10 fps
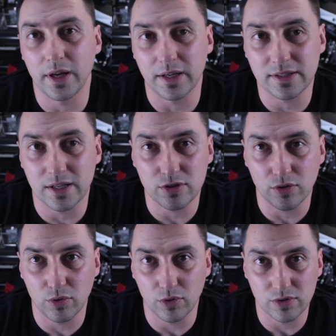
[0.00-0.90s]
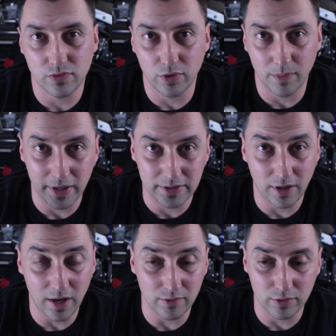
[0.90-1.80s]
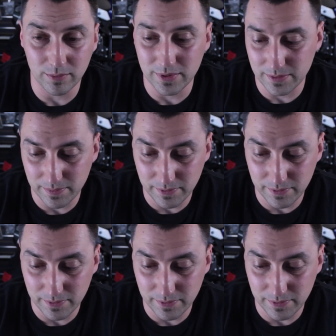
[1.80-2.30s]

extension cords for my tire warmers,